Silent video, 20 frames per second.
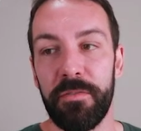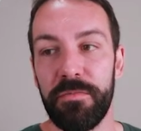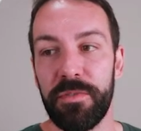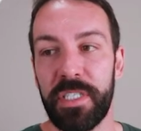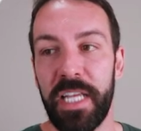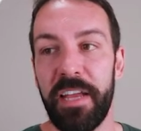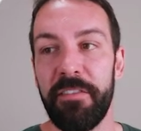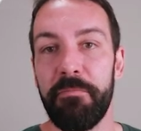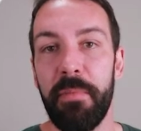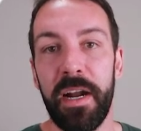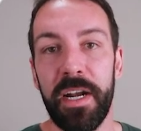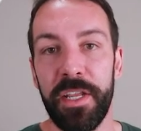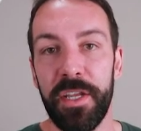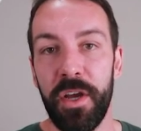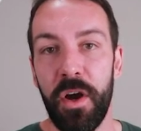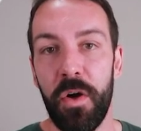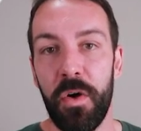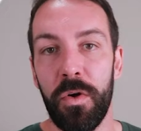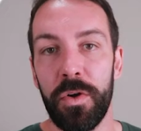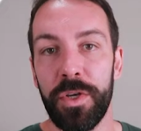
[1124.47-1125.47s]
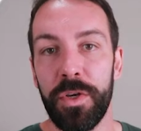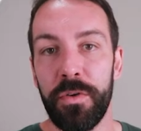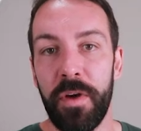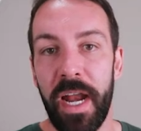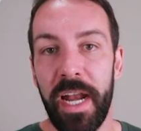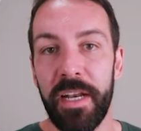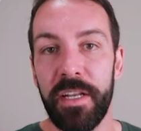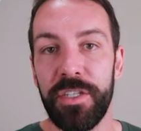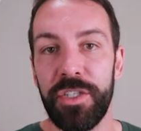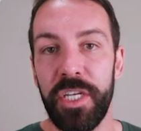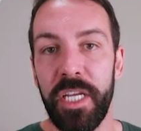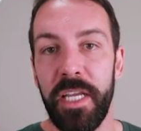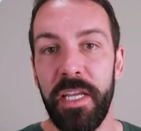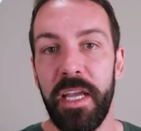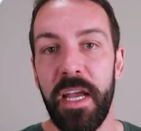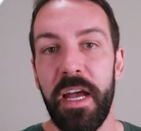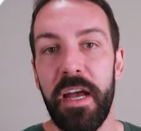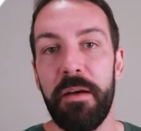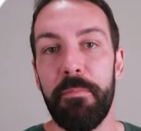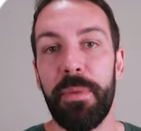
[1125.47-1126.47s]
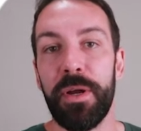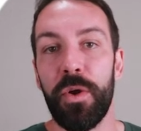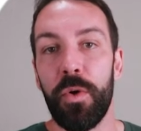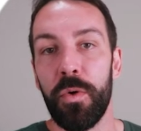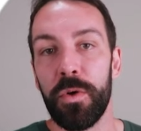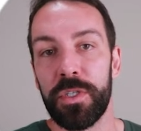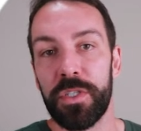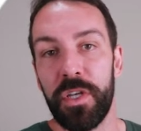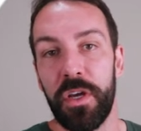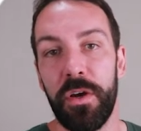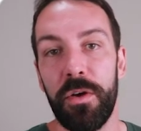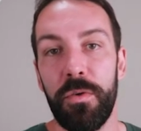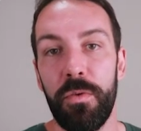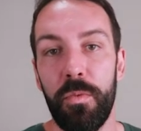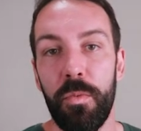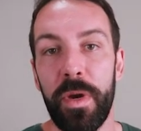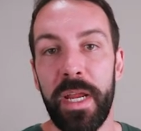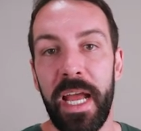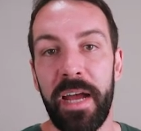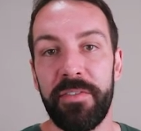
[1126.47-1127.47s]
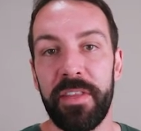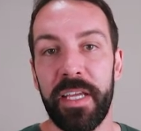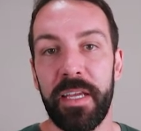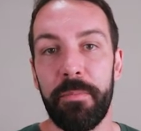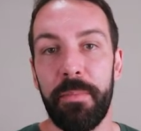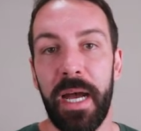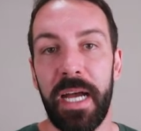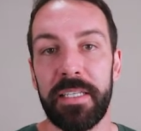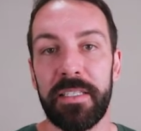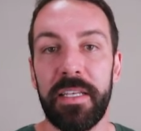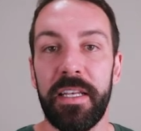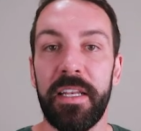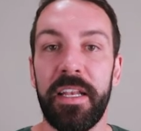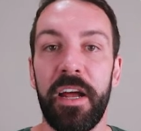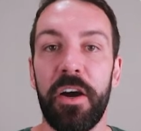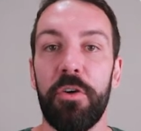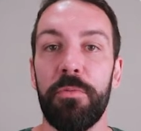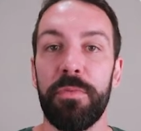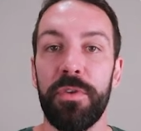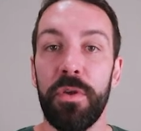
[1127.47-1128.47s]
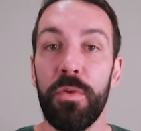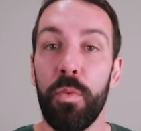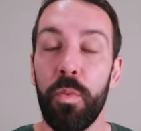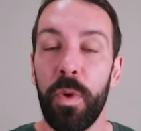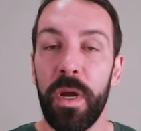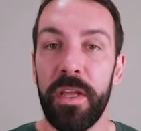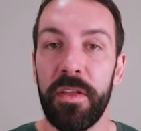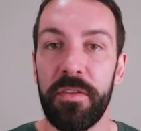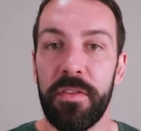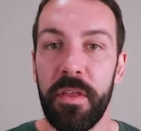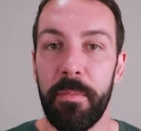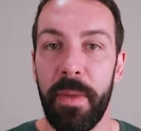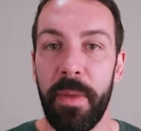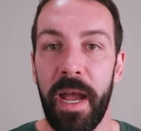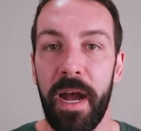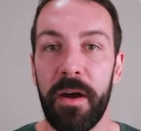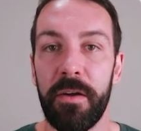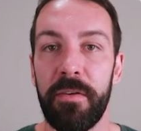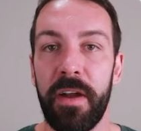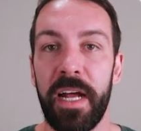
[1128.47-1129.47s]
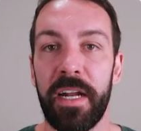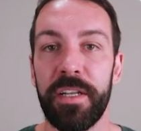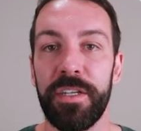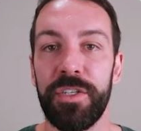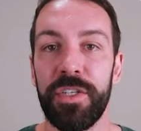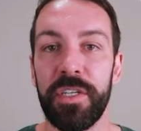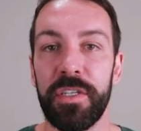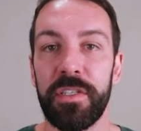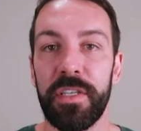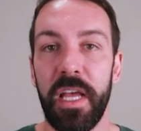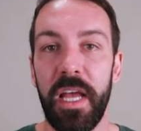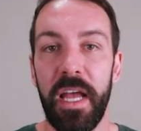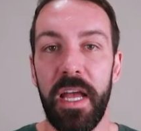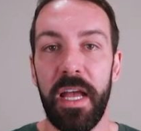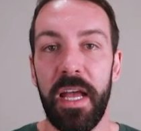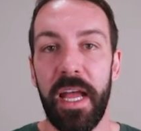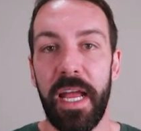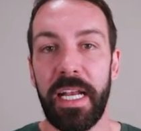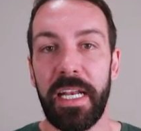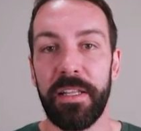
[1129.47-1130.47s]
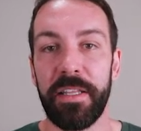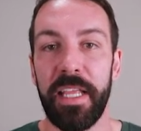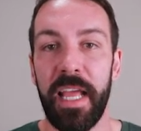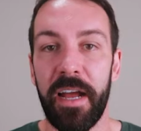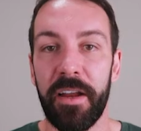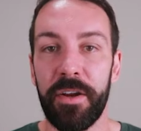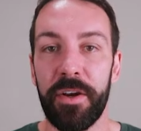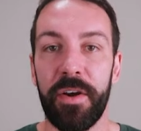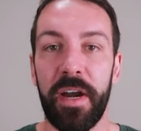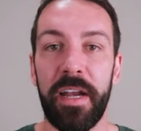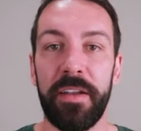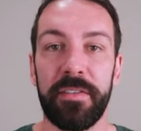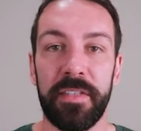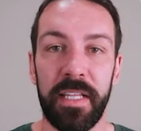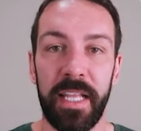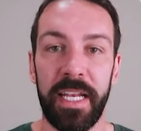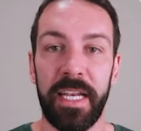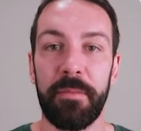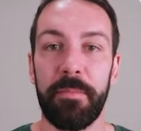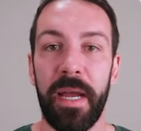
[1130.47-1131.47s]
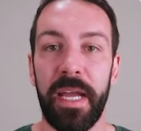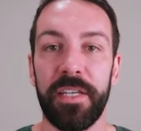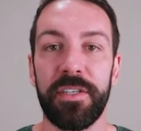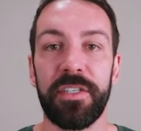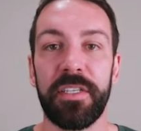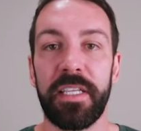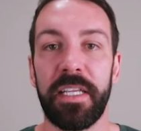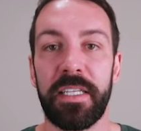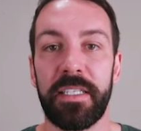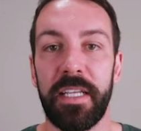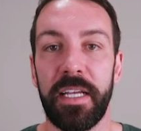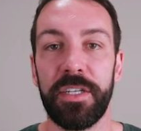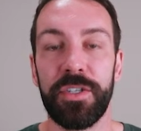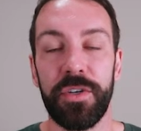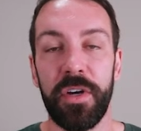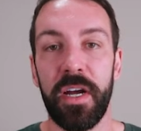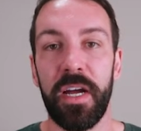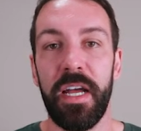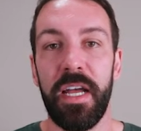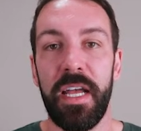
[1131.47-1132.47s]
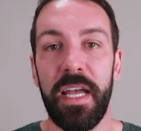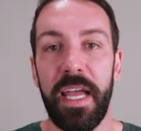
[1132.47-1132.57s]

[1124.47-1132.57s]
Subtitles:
save money on your energy, but also we have the capacity to help you with the power outages, and in the ad creatives and landing pages, etc.